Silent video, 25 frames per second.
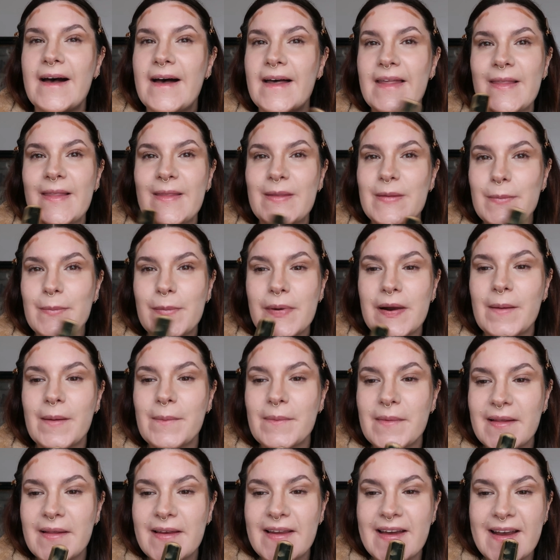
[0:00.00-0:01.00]
And to
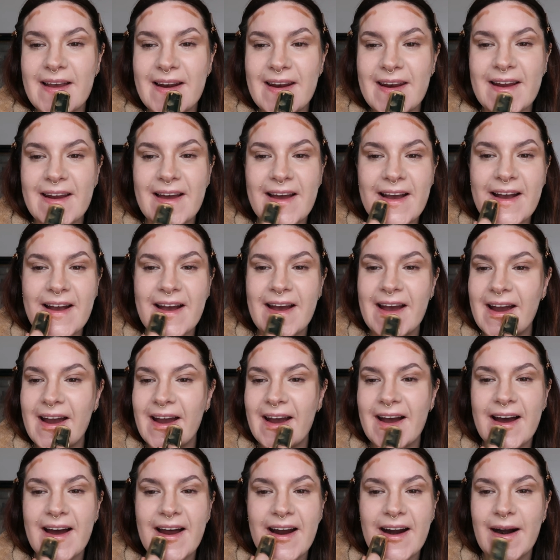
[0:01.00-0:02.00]
plump the lips, I
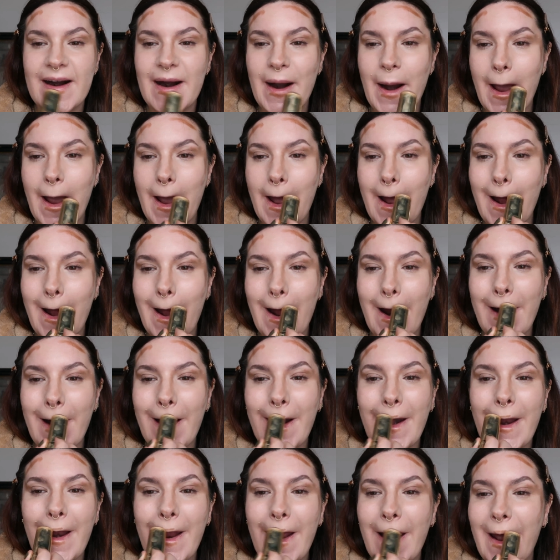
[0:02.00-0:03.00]
go
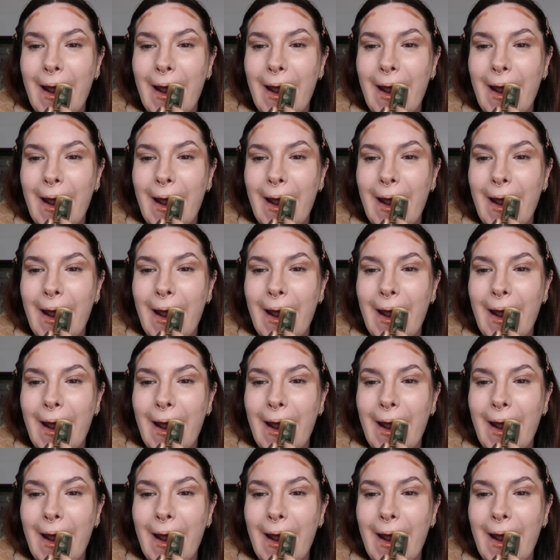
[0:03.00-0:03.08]
around